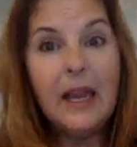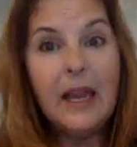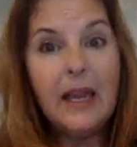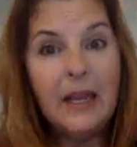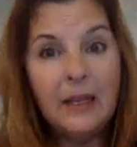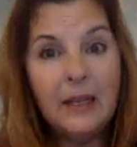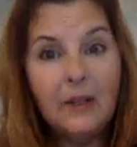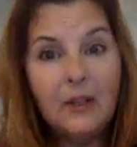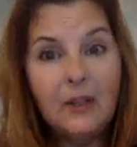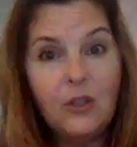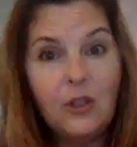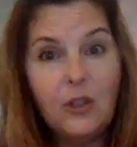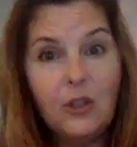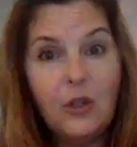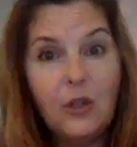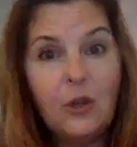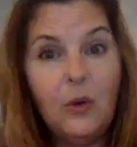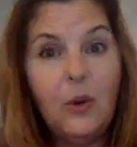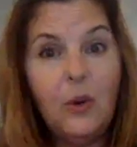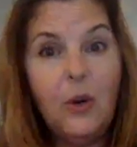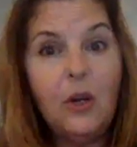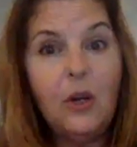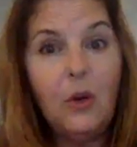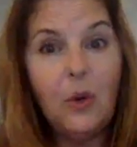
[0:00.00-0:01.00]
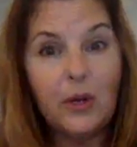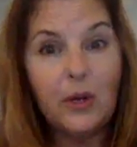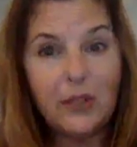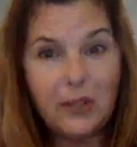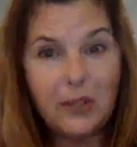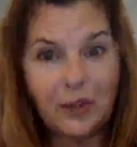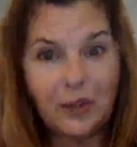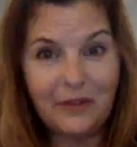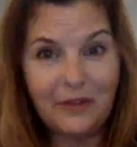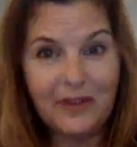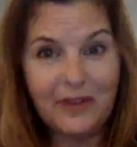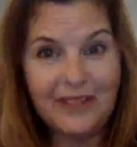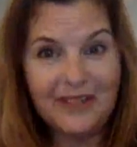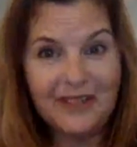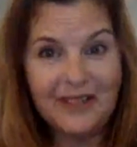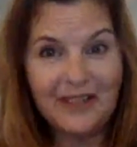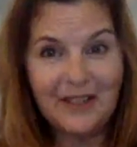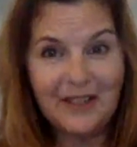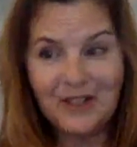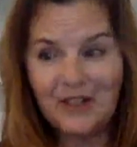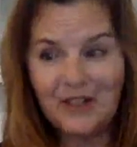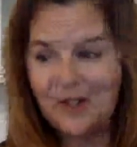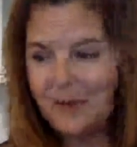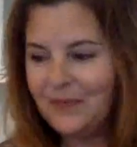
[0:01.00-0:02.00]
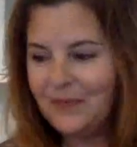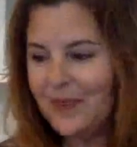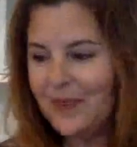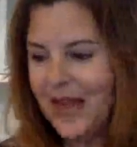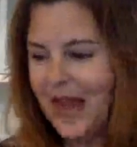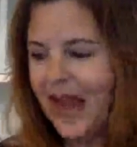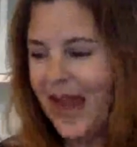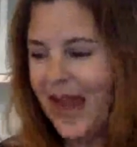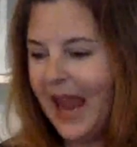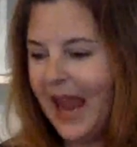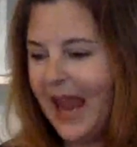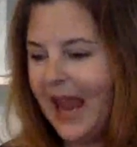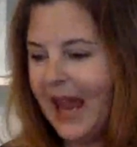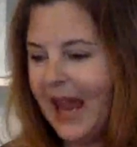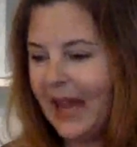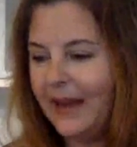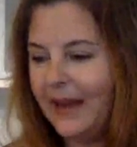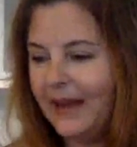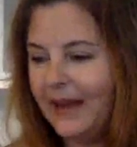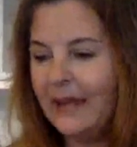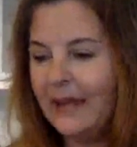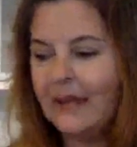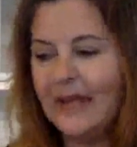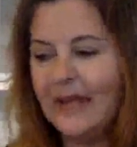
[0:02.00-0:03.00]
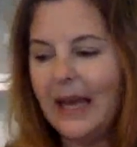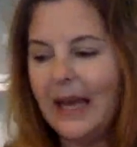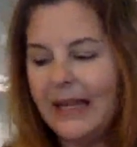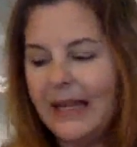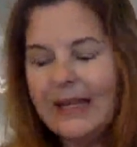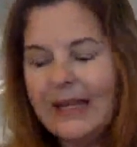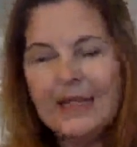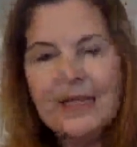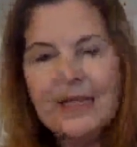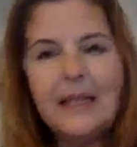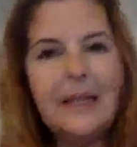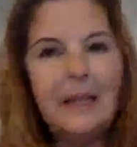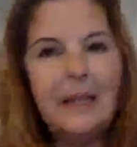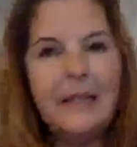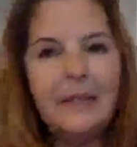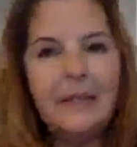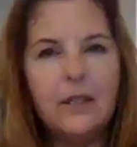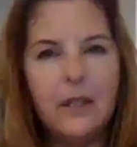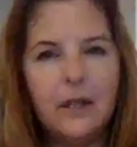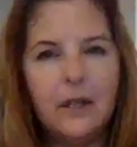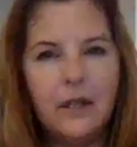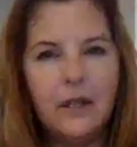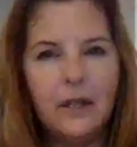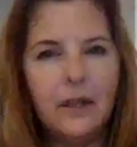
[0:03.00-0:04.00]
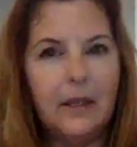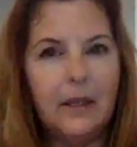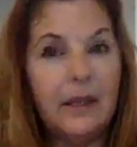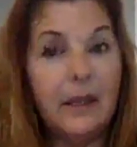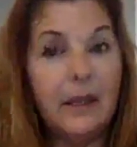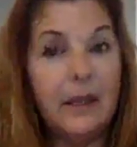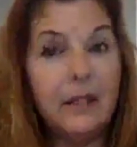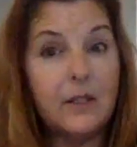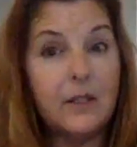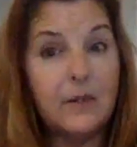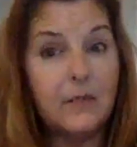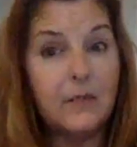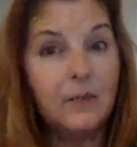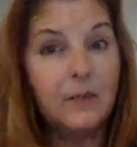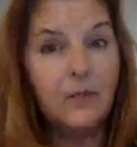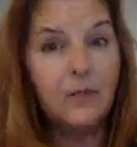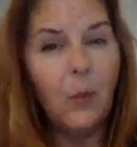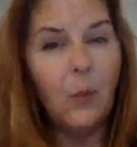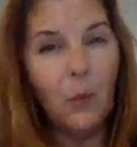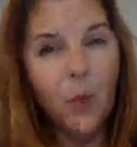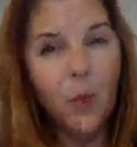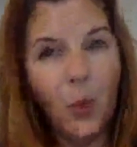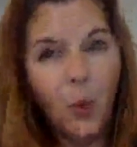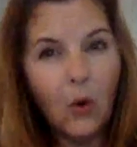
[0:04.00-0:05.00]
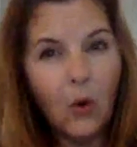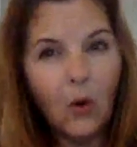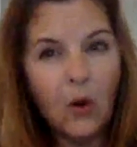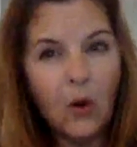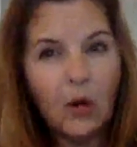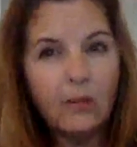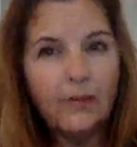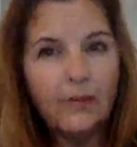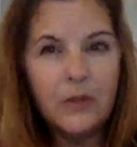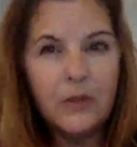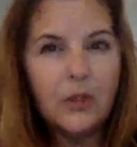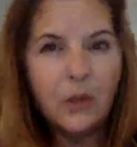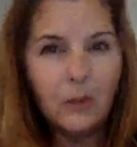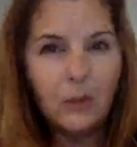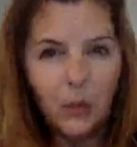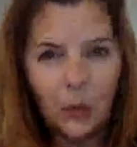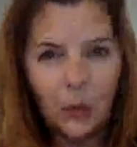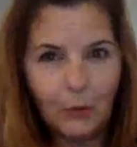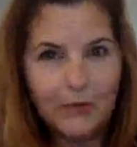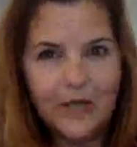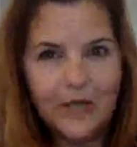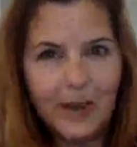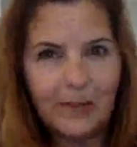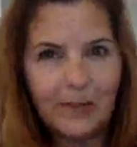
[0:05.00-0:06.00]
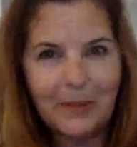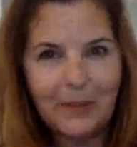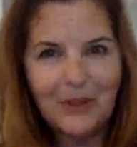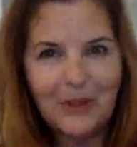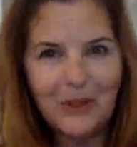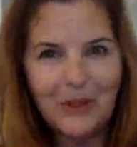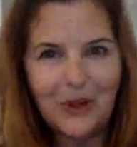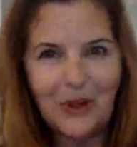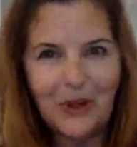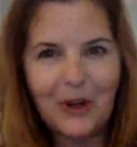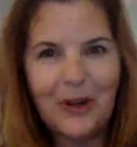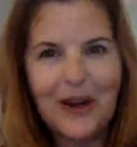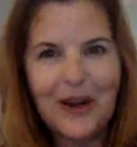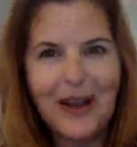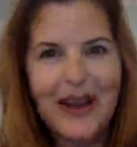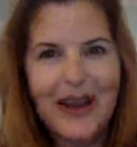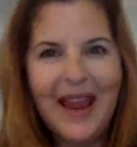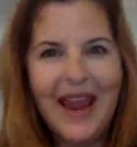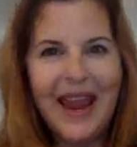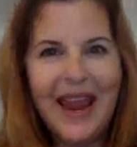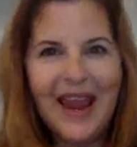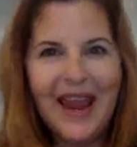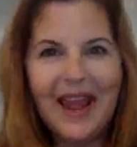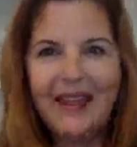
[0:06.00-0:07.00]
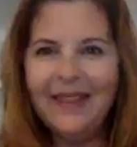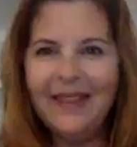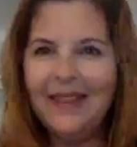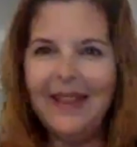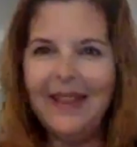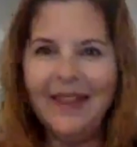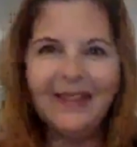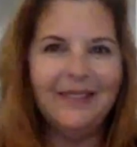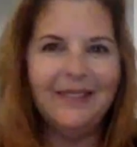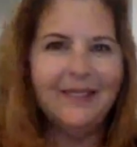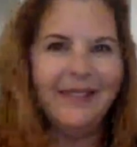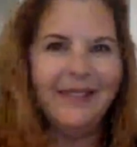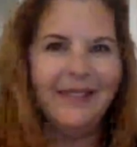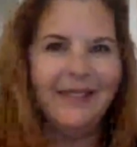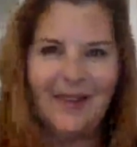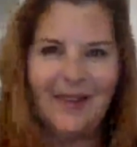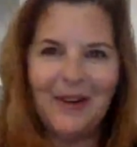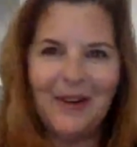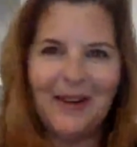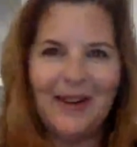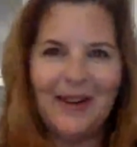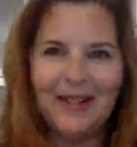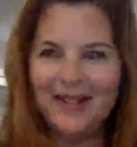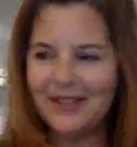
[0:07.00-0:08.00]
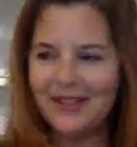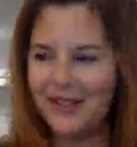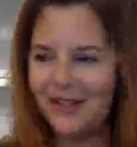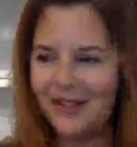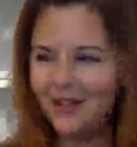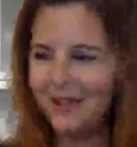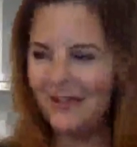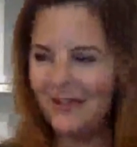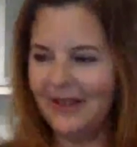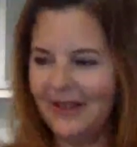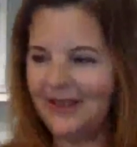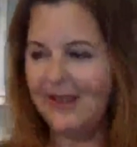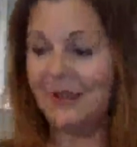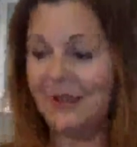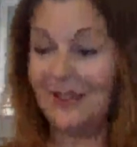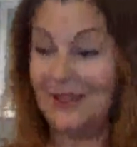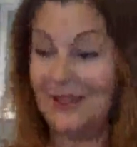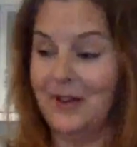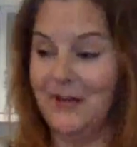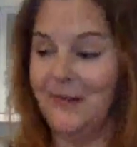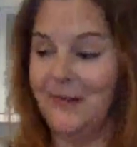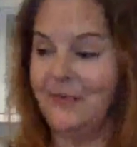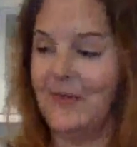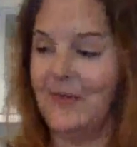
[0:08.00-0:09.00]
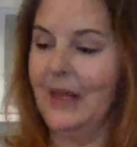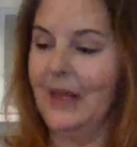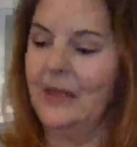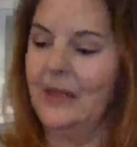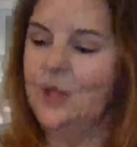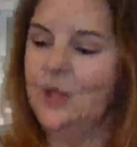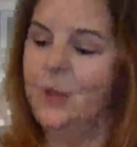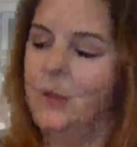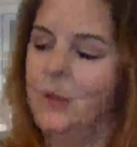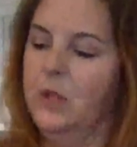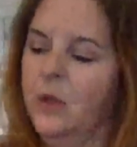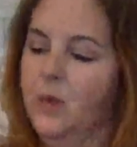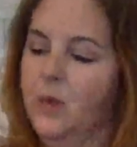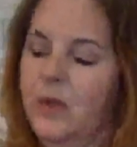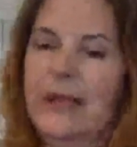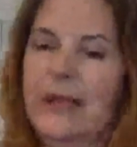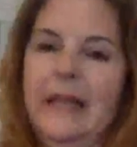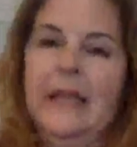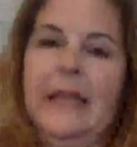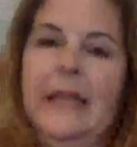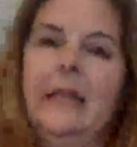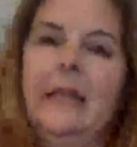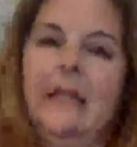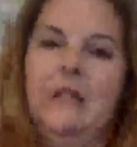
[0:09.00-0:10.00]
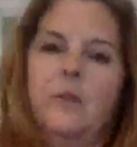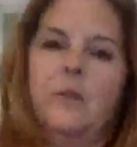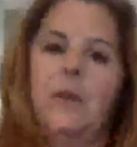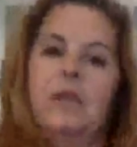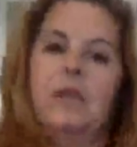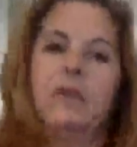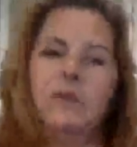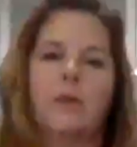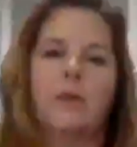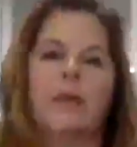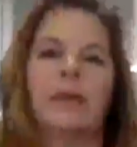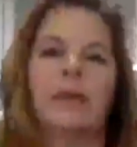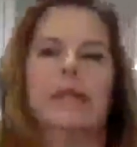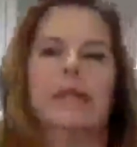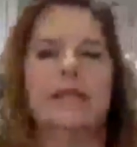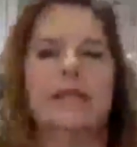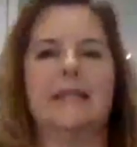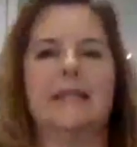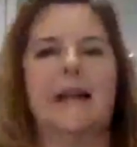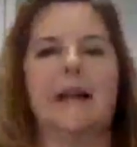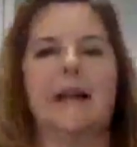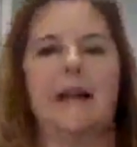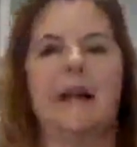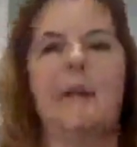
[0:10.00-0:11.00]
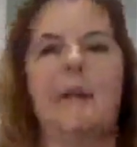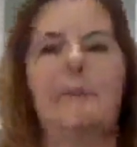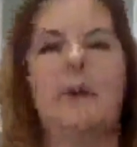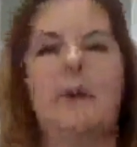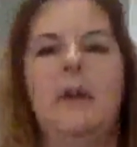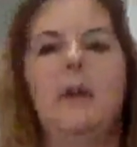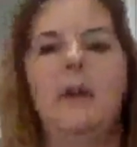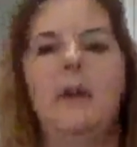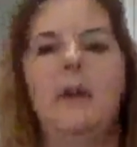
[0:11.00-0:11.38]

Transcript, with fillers: into your serving dish and let it sit until it's warm to room temperature and then go ahead and serve it. So this one's really, this one's really set up